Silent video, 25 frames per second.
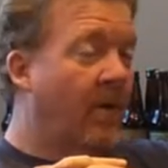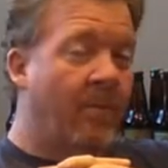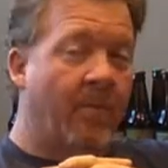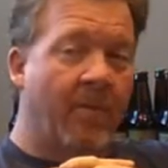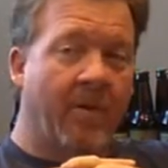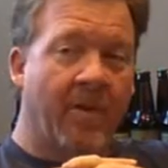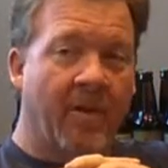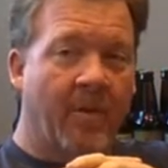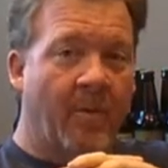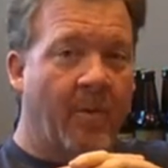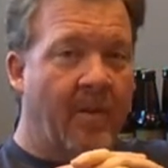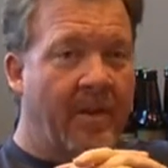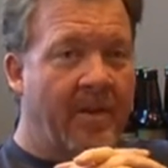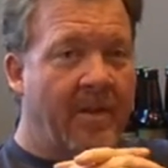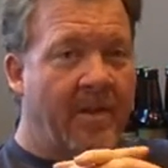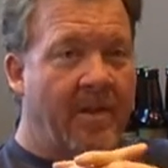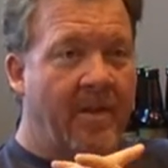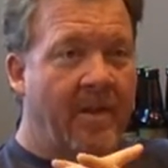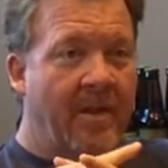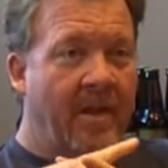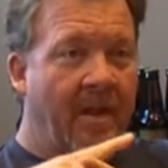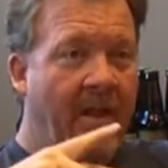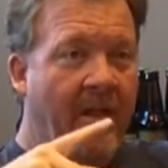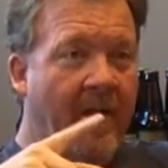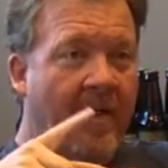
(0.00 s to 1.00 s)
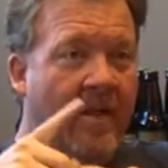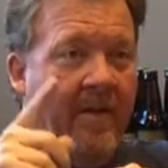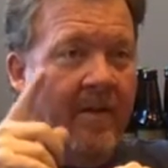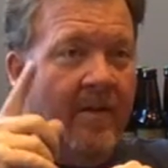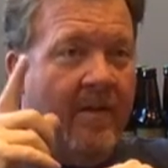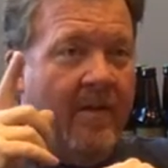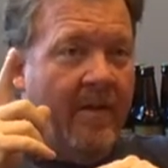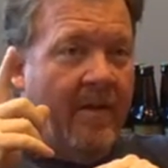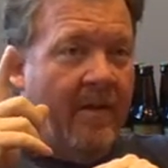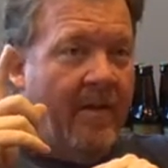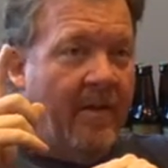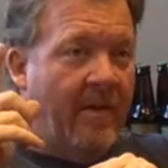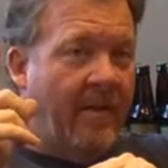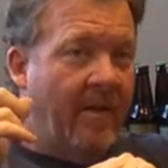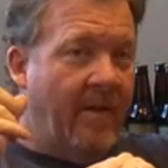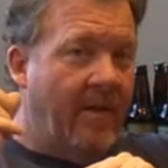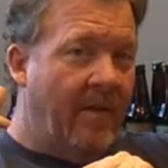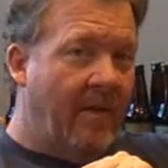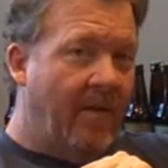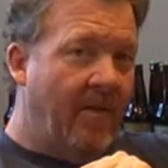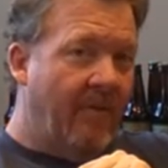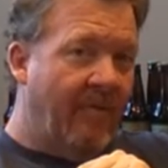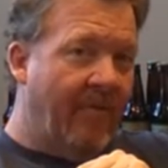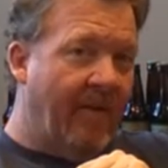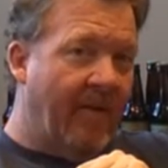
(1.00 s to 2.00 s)
family. No, good question.
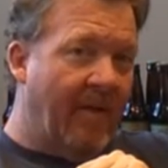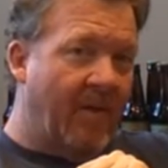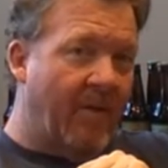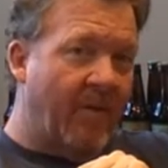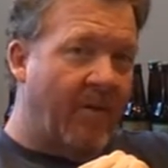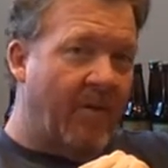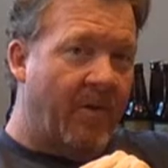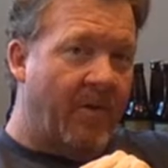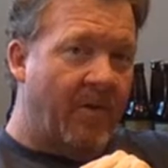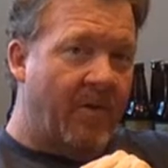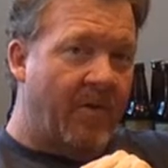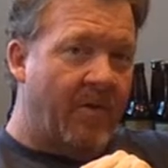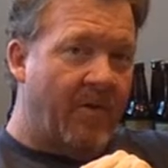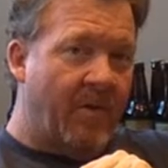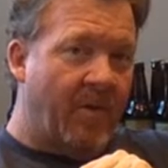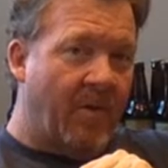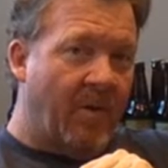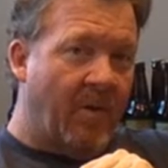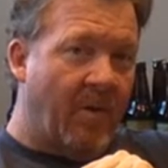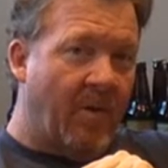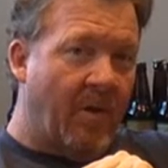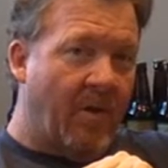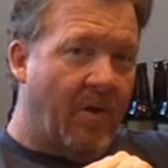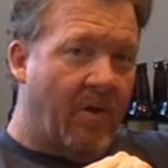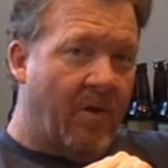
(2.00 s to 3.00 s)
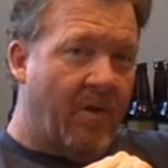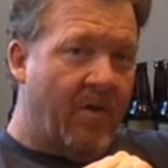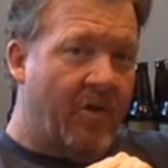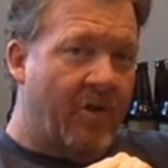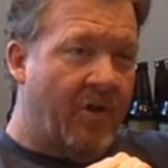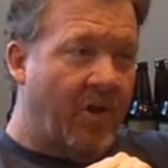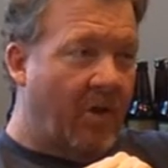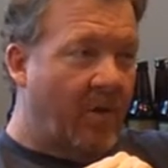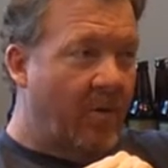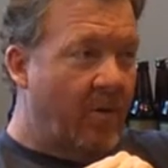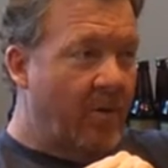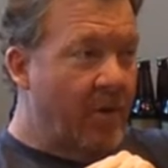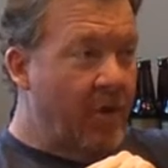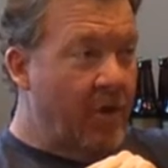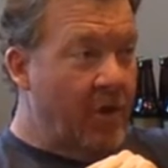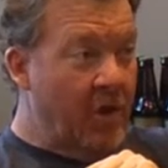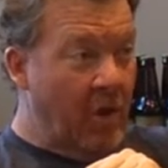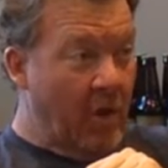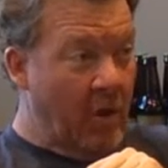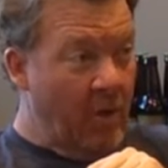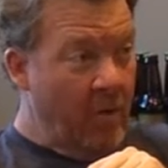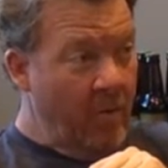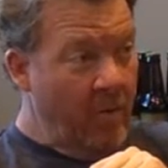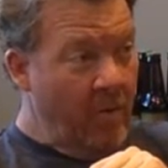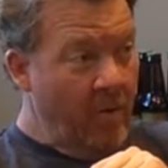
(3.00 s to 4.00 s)
The founders are Joe and
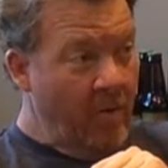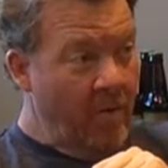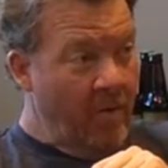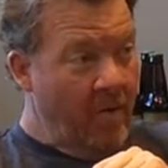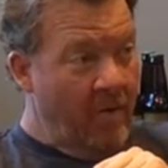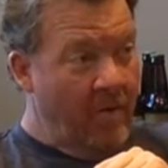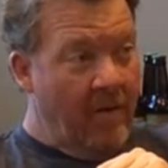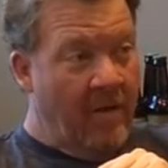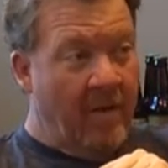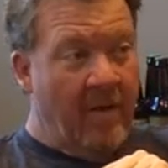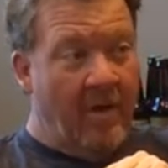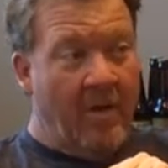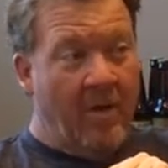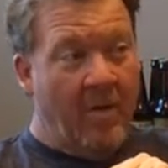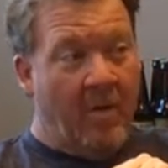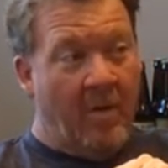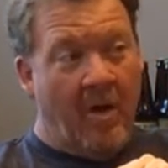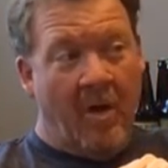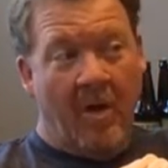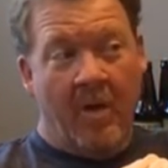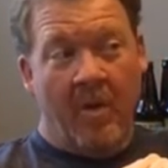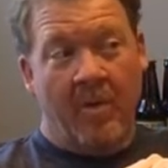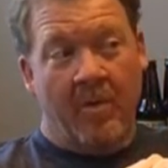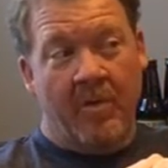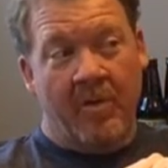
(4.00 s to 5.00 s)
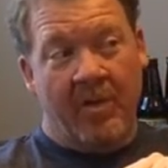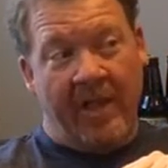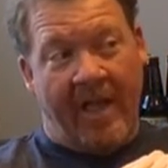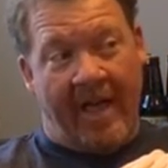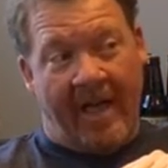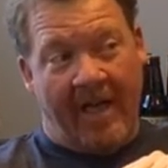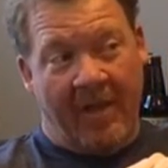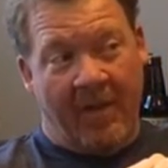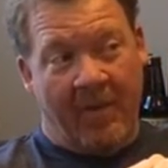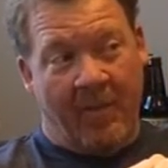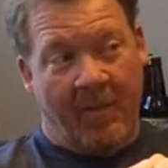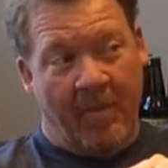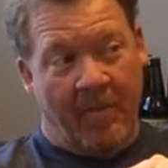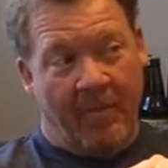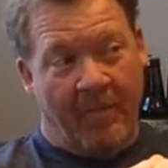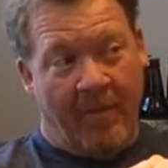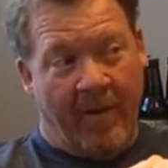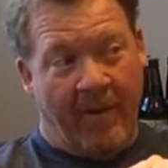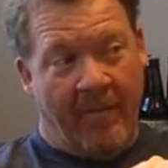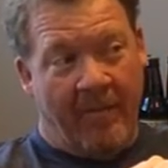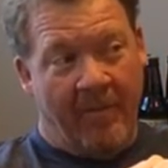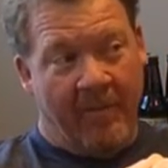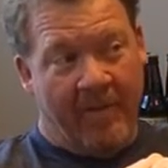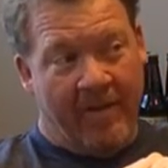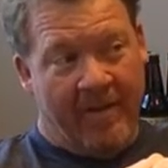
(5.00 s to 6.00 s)
Joan, who own Jack of the Wood
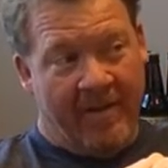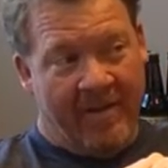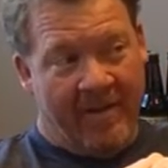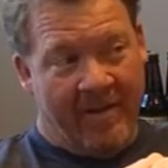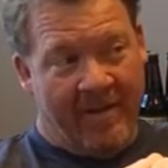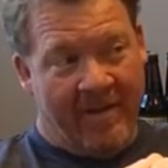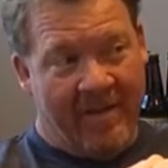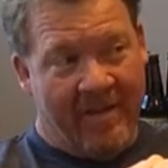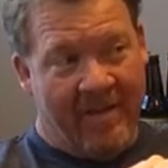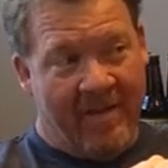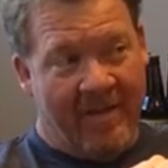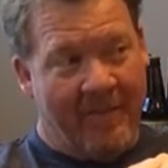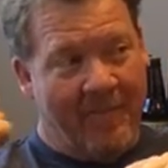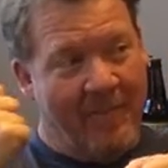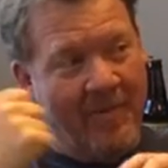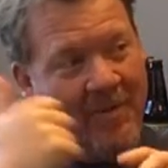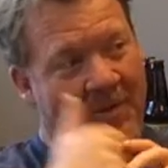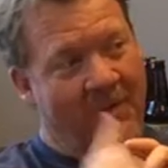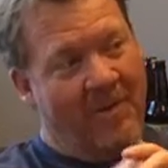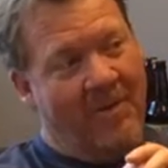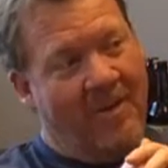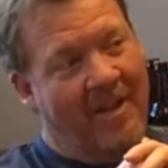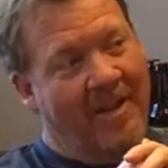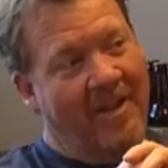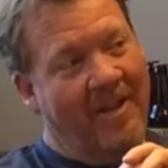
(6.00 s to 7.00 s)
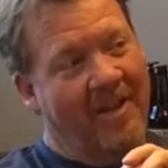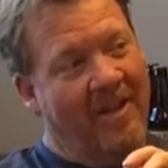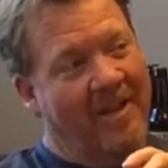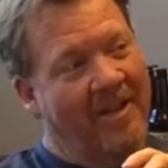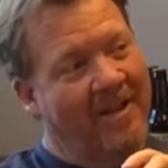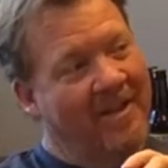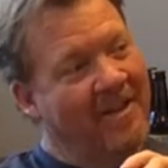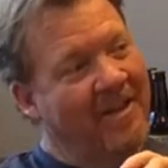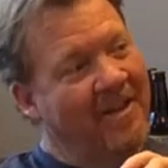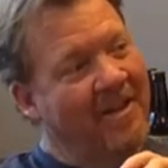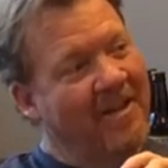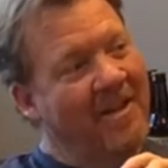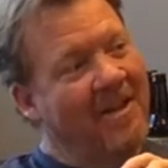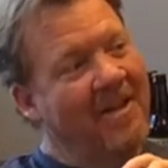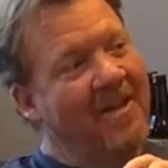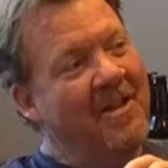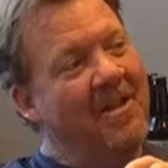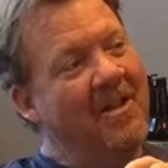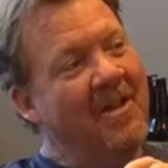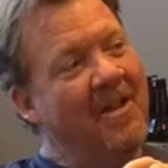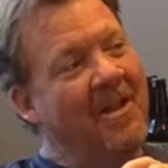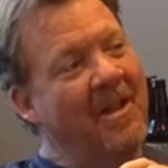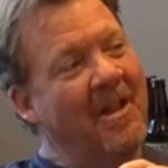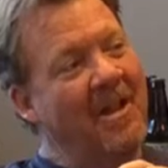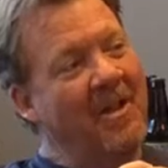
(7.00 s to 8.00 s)
Pub, which is just up the street. Okay.
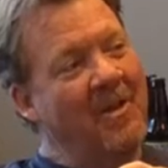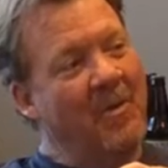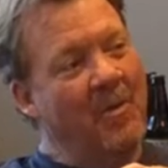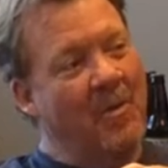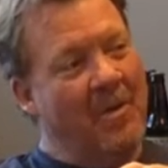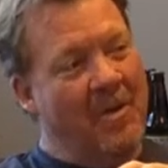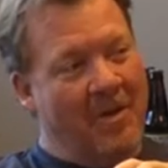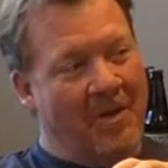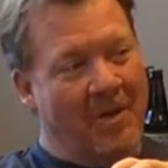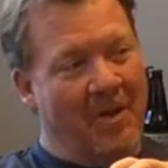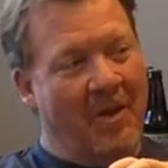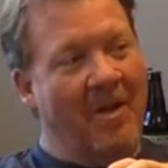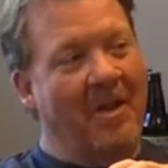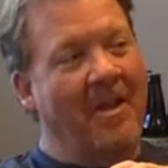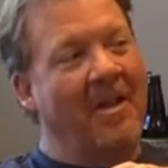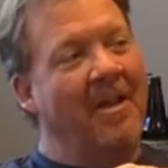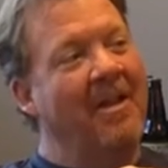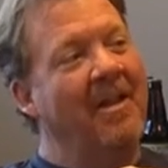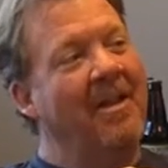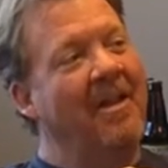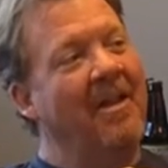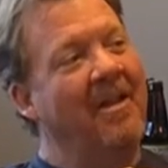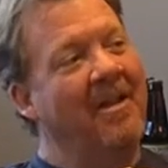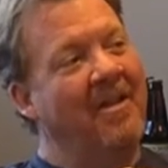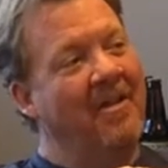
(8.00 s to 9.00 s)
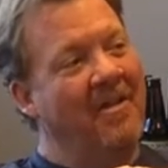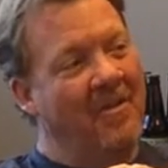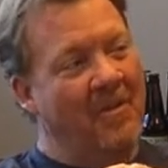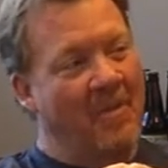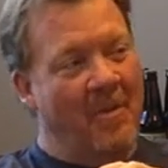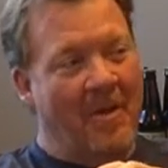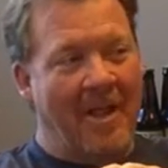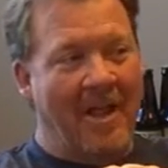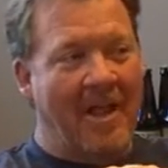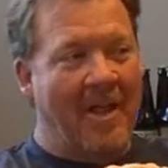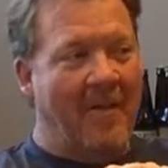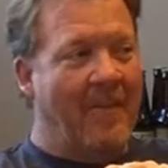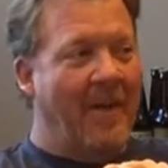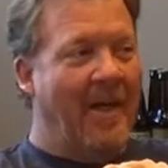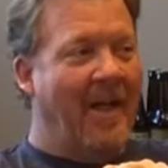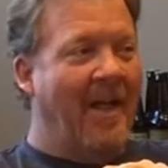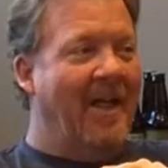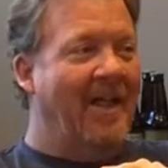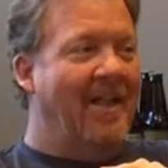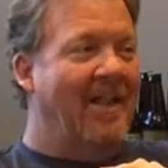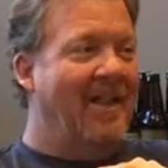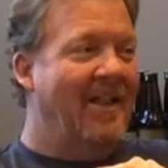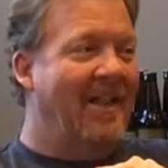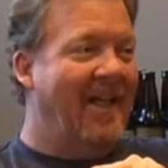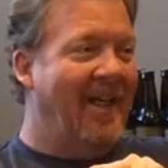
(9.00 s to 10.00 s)
And that's where it started, way
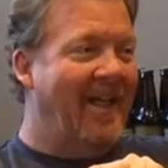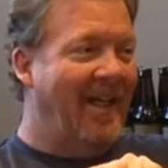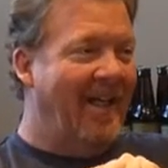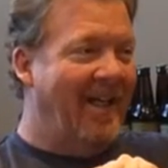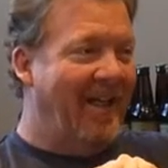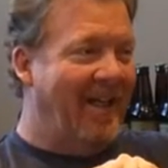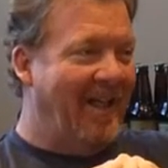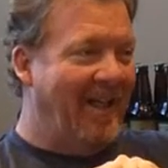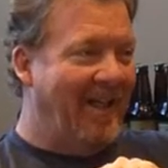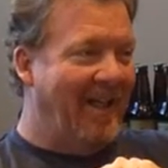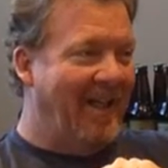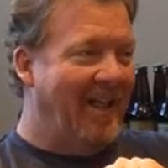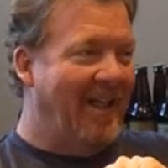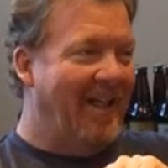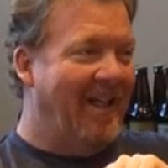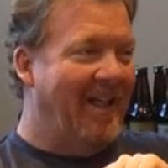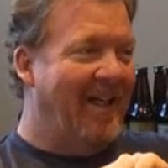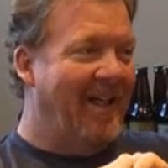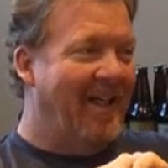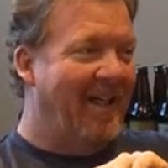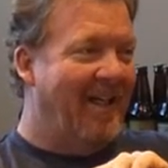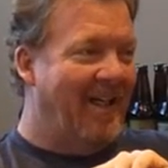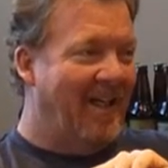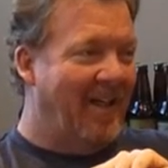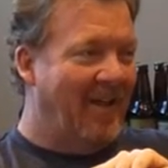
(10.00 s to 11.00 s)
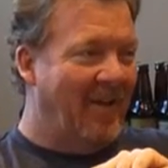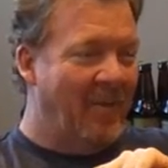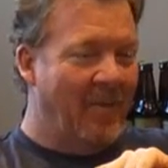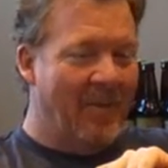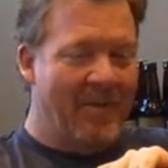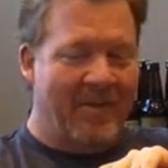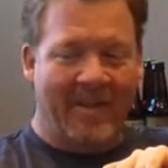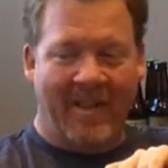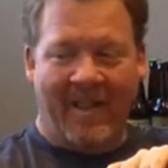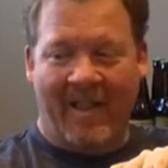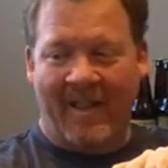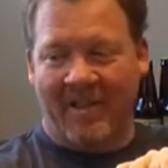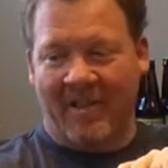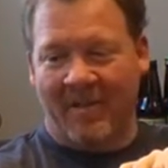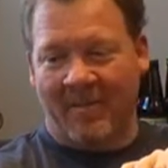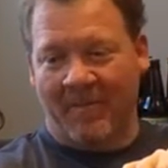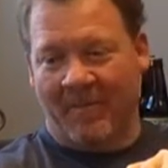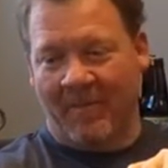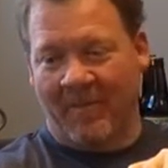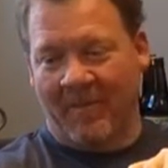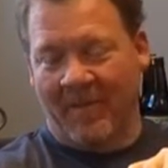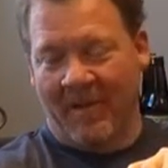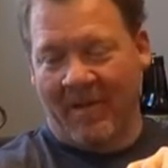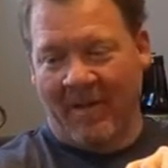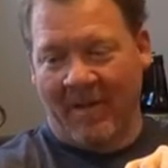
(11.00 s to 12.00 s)
back in the day. Yeah. That's awesome. I wish I had
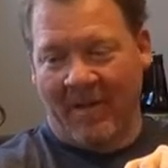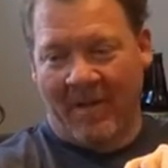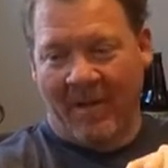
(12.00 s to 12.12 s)
some